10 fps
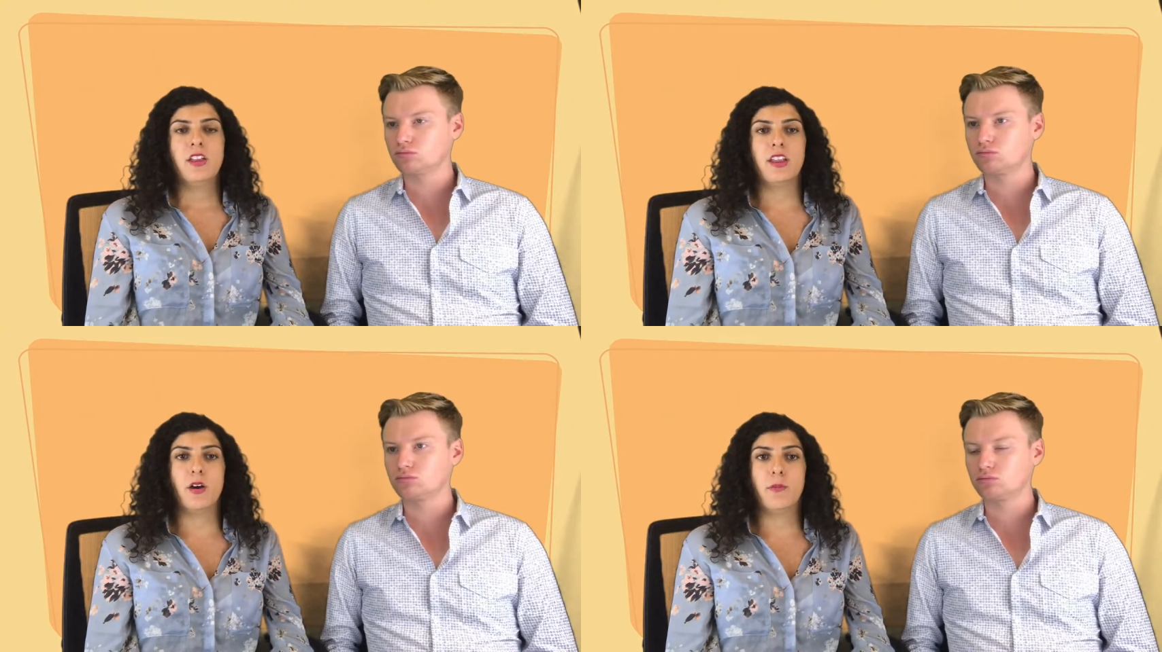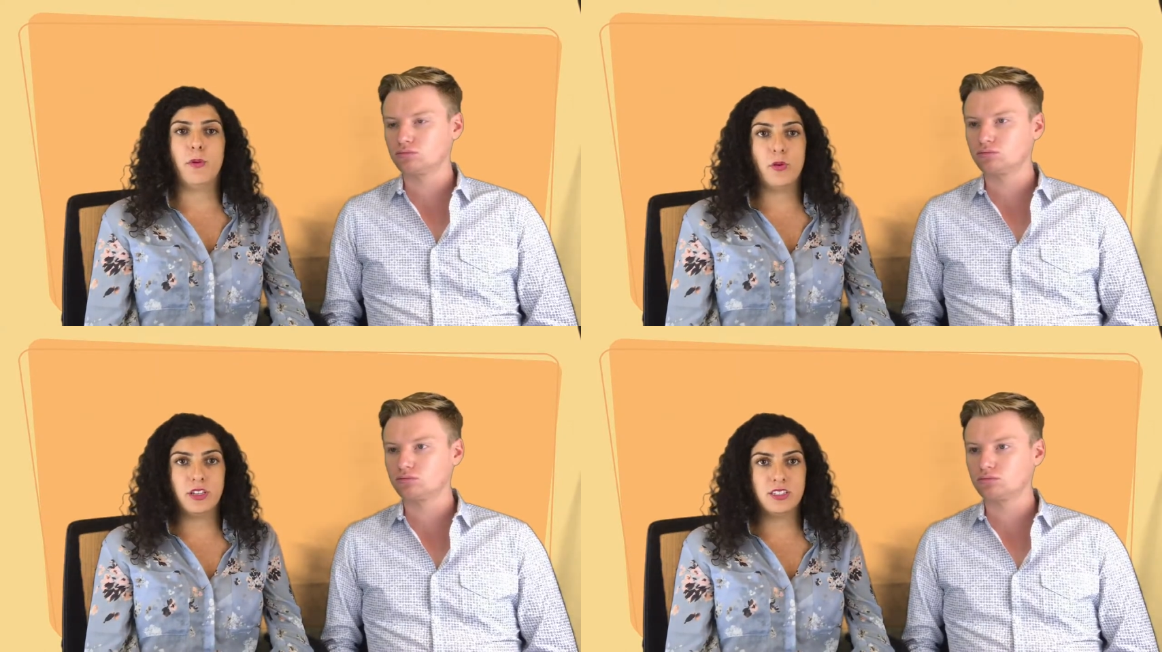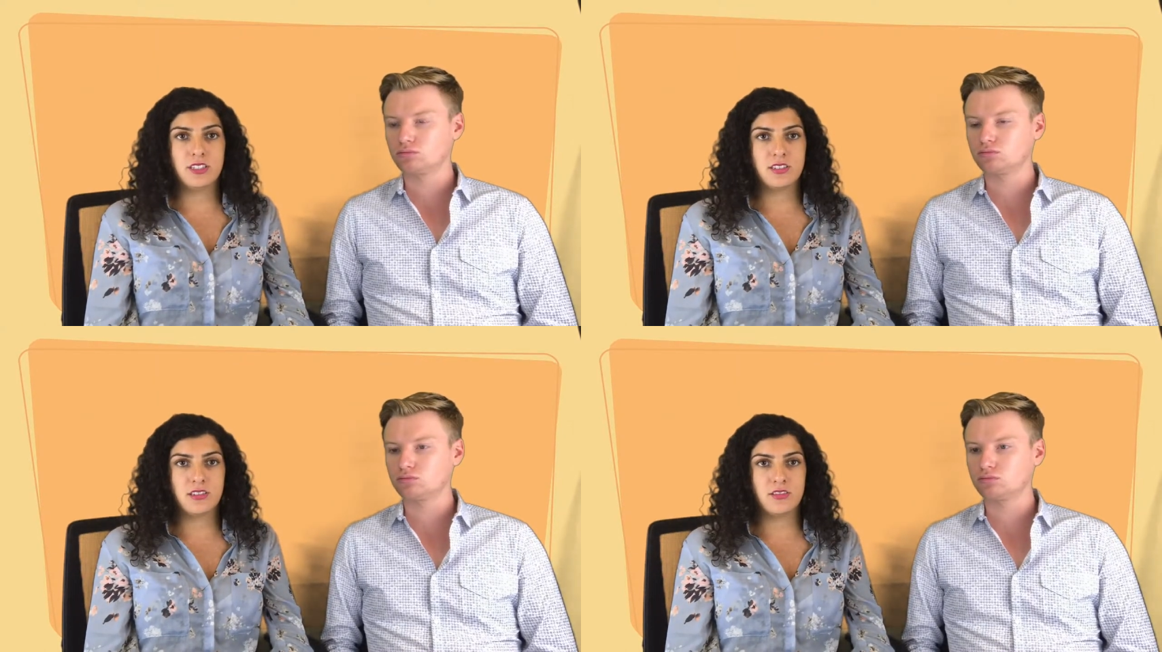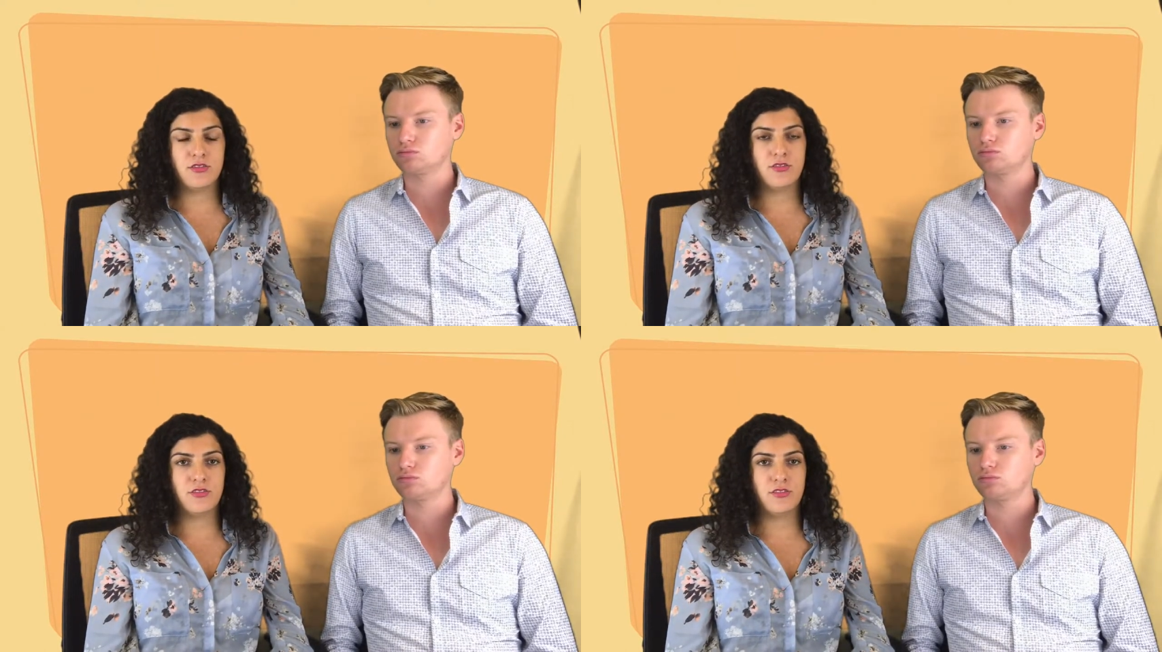Speaker 1: now points
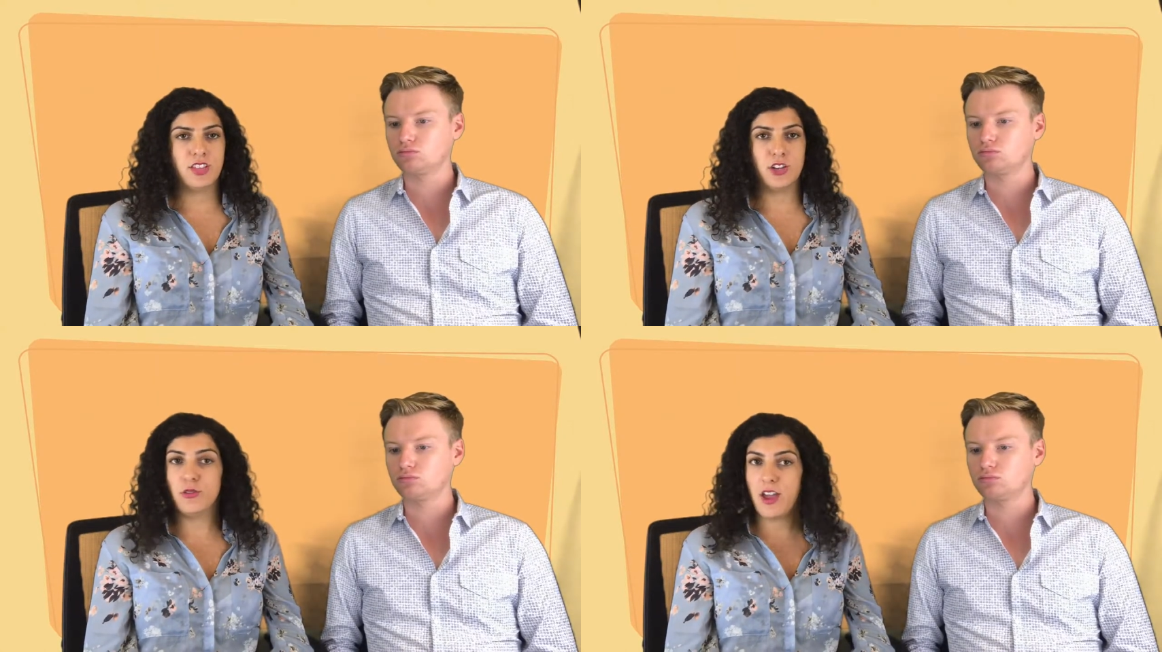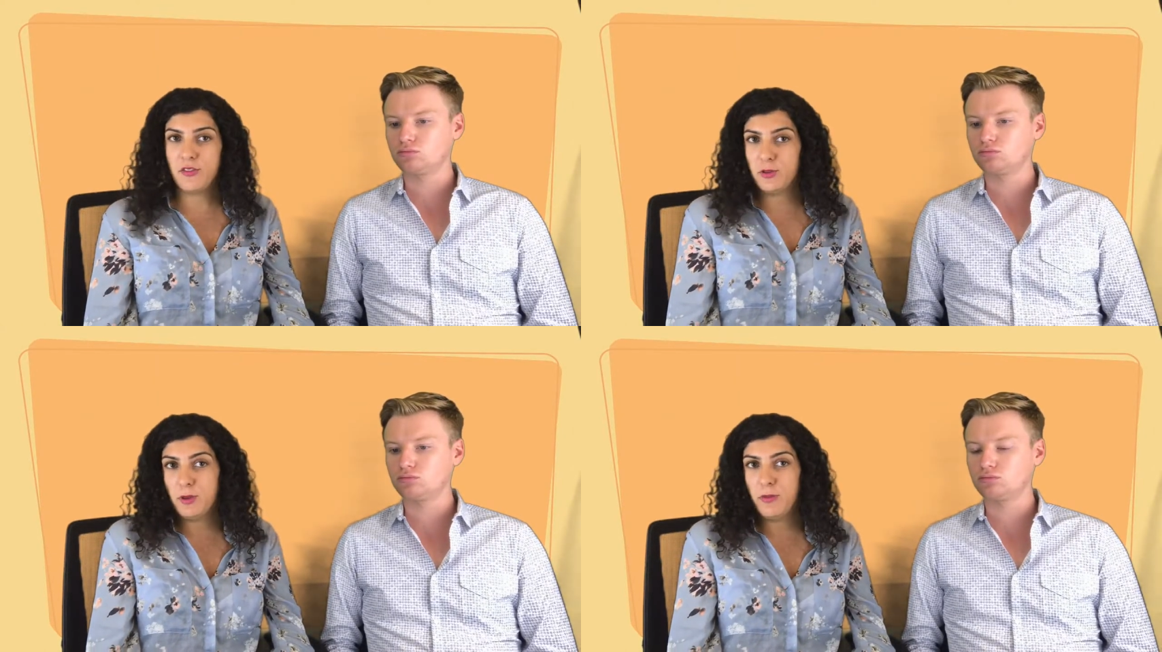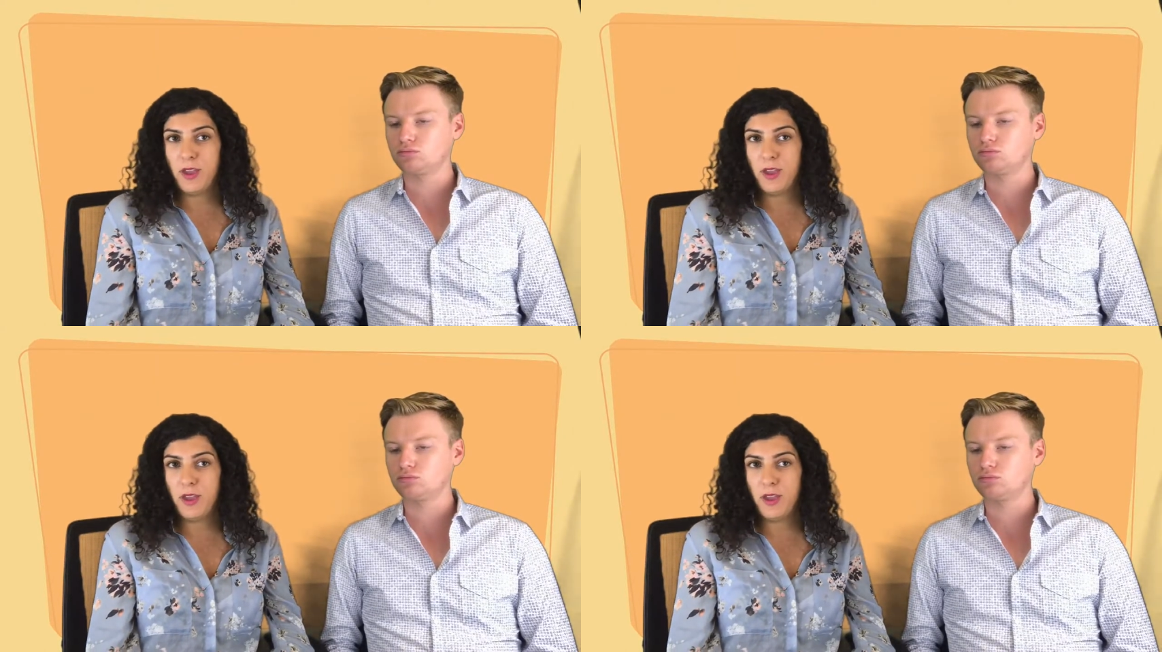they don't have to be